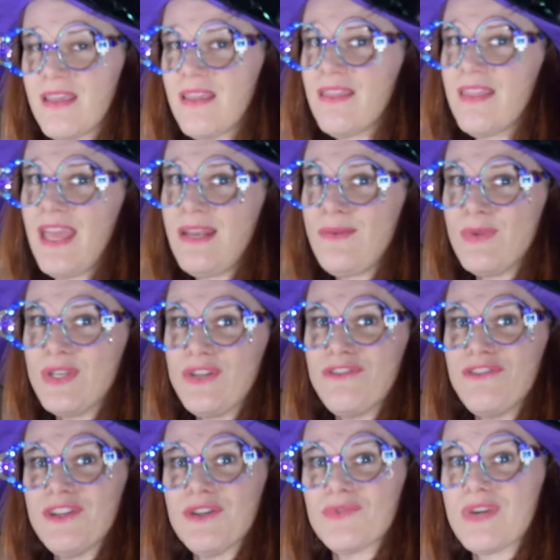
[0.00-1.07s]
Then, when you
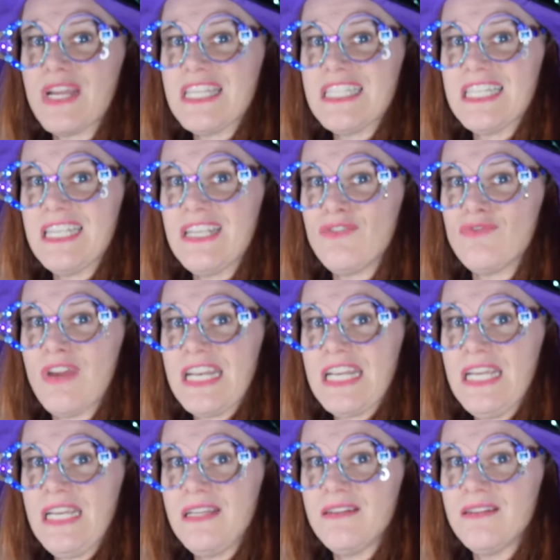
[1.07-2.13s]
feel rested and
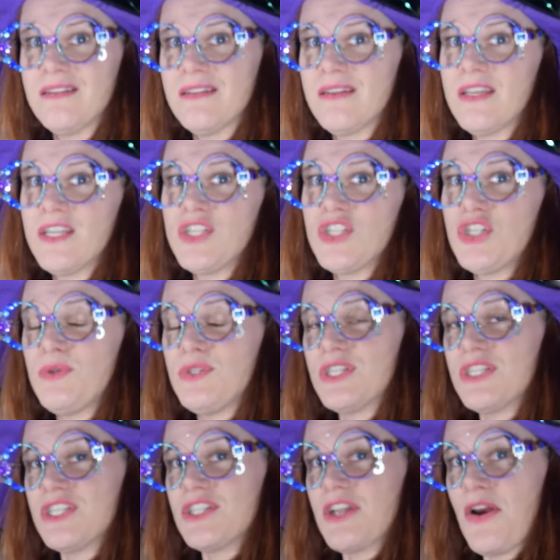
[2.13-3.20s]
ready, choose a
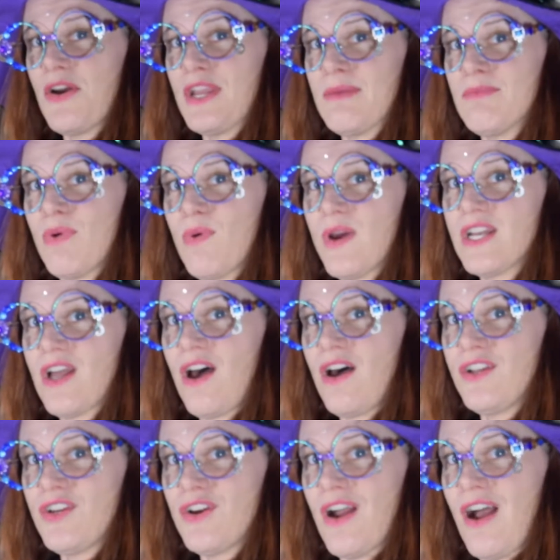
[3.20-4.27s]
starting point
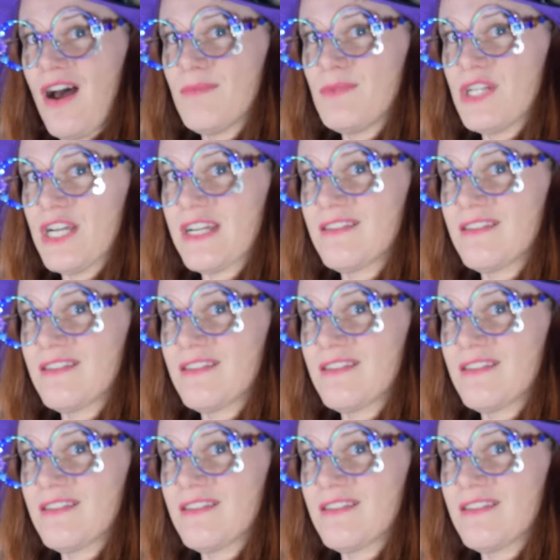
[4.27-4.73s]
on your object.